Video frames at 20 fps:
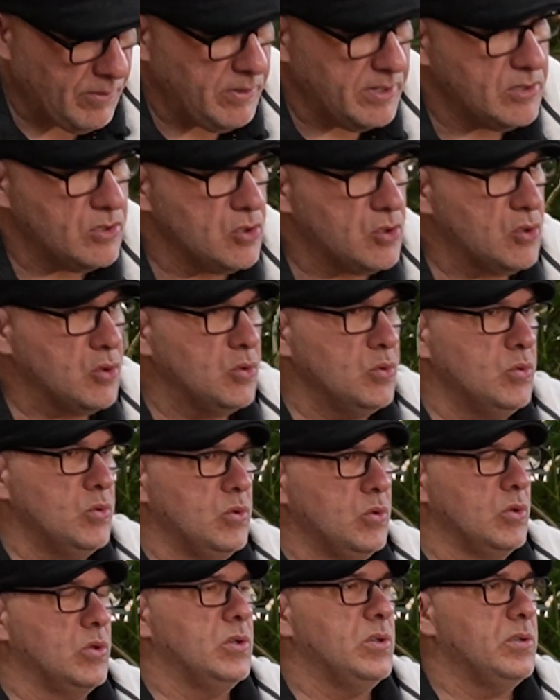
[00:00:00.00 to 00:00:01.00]
went to
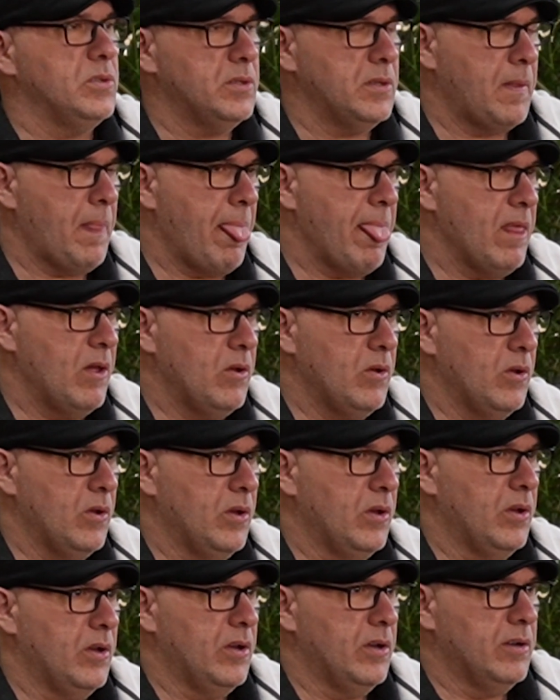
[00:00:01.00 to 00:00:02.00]
school
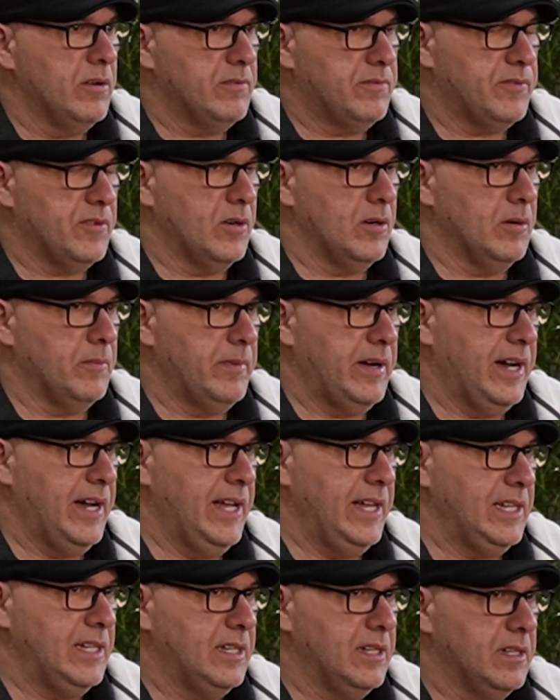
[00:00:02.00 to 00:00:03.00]
for
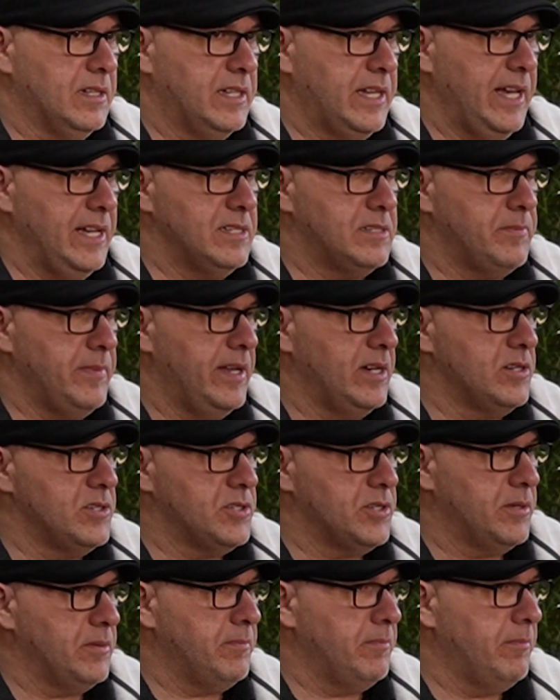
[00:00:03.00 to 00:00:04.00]
my case
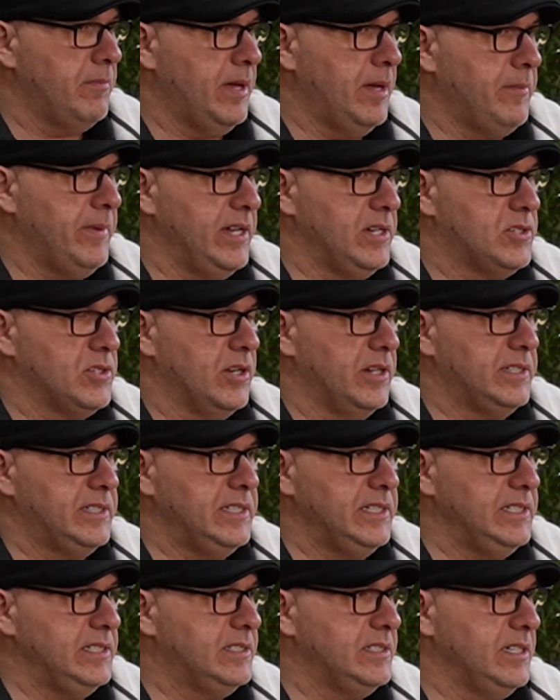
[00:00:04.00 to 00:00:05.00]
manager,
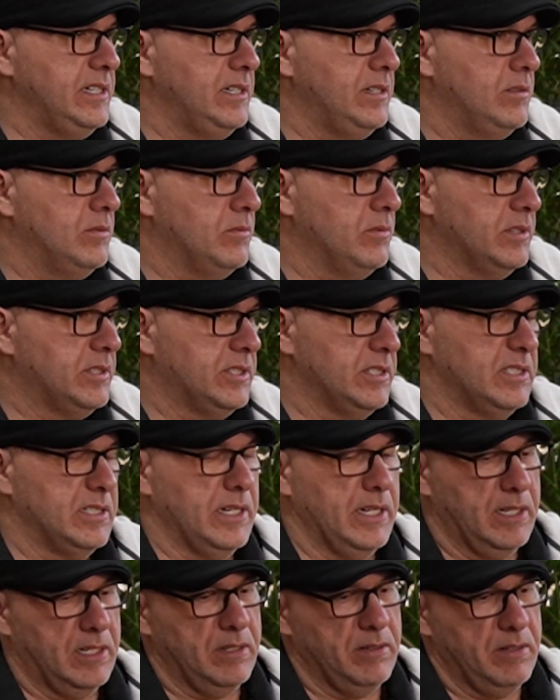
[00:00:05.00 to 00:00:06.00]
MHRTC, which is
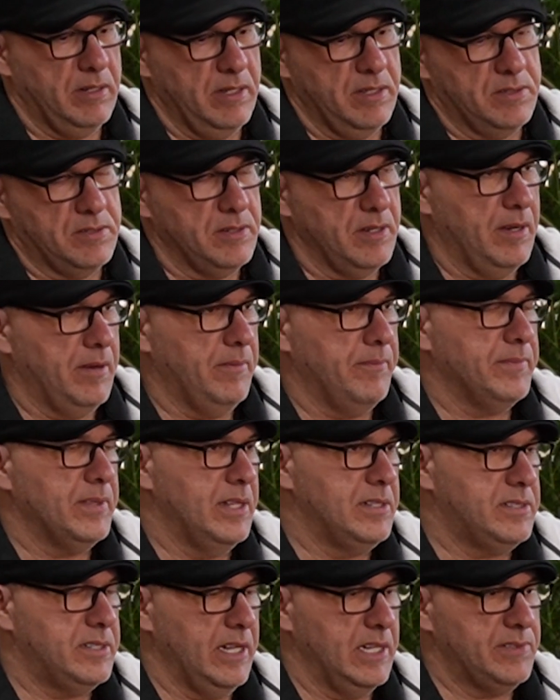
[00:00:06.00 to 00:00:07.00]
like,
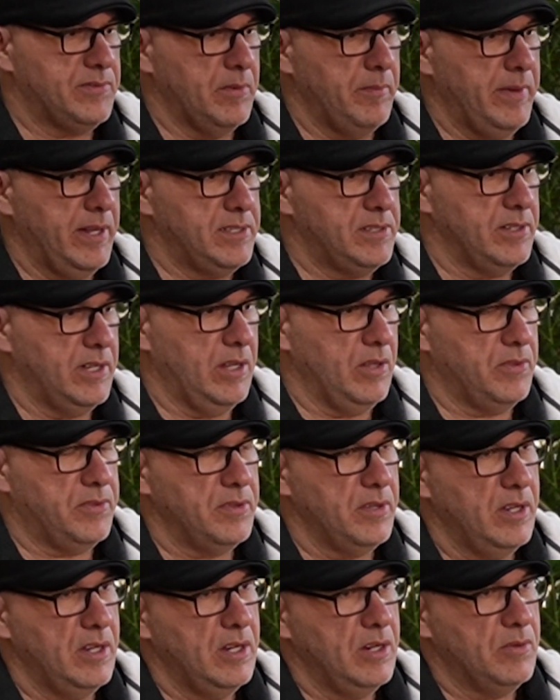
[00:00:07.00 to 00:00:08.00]
it stands for Mental Health
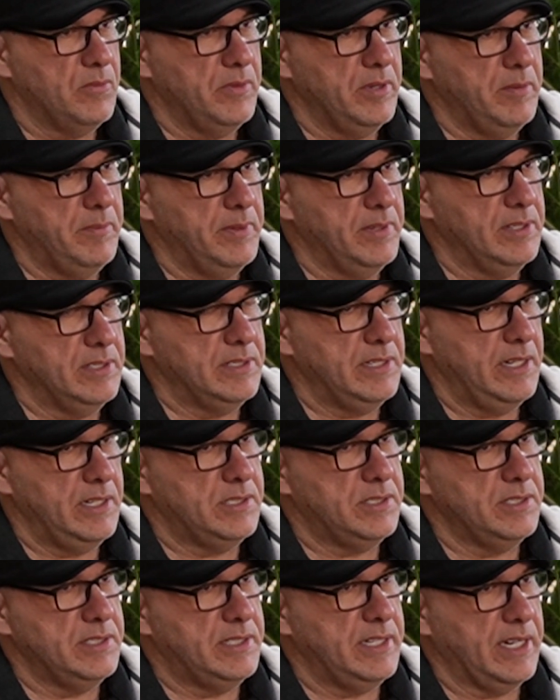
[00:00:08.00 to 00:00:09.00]

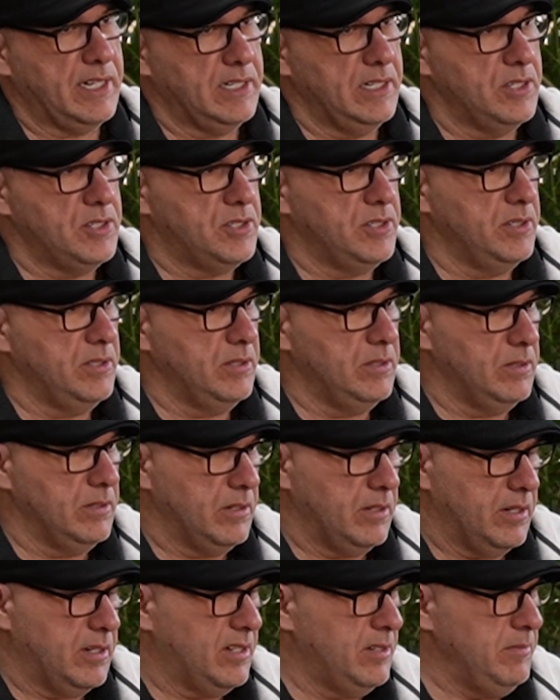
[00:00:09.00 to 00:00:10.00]
Rehabilitation Technician
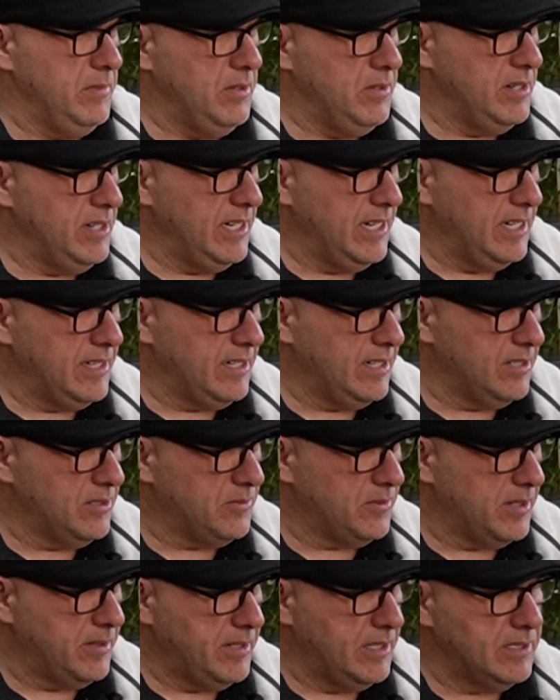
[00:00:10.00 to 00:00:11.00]
Community, I think is
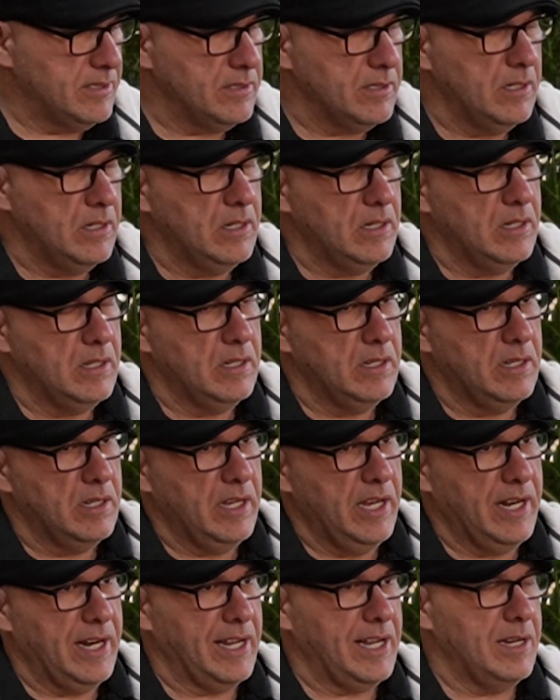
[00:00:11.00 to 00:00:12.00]
what it is.
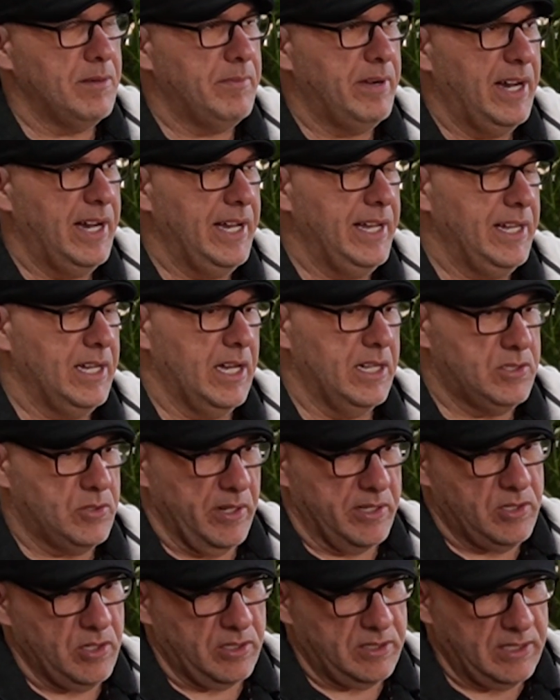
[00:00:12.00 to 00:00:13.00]
And I got so I
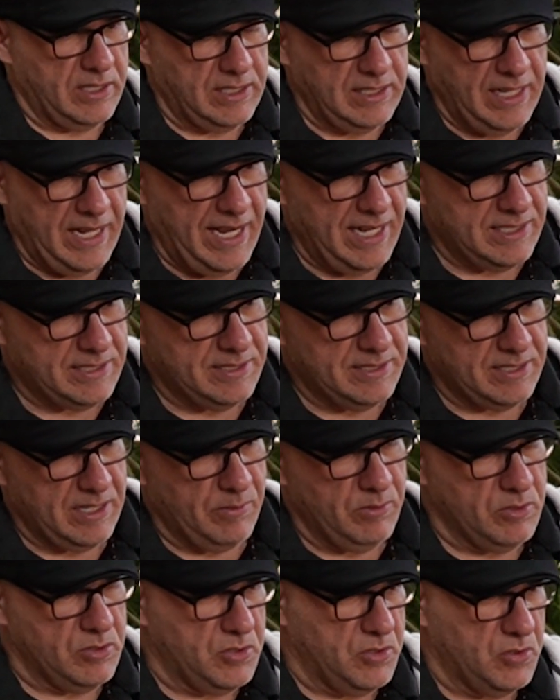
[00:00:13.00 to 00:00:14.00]
took the classes. I
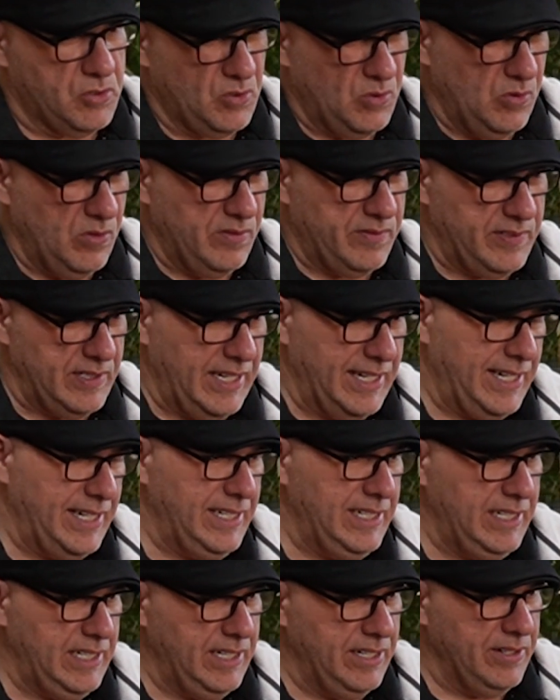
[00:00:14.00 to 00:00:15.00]
was in school for like a
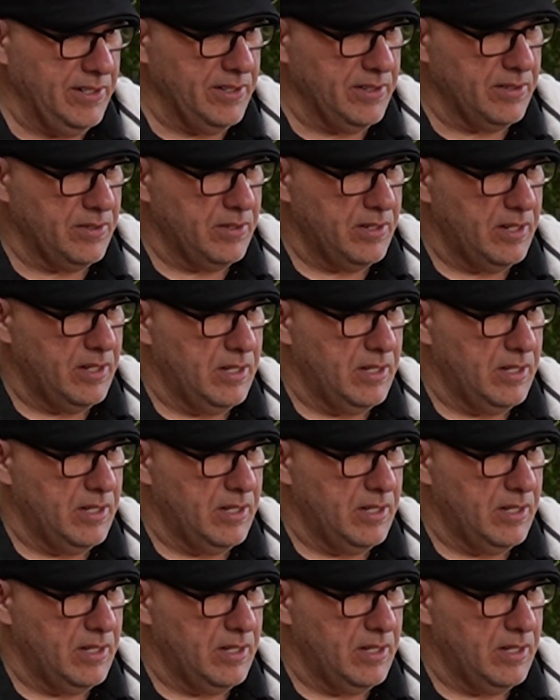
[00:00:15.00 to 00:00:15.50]
year,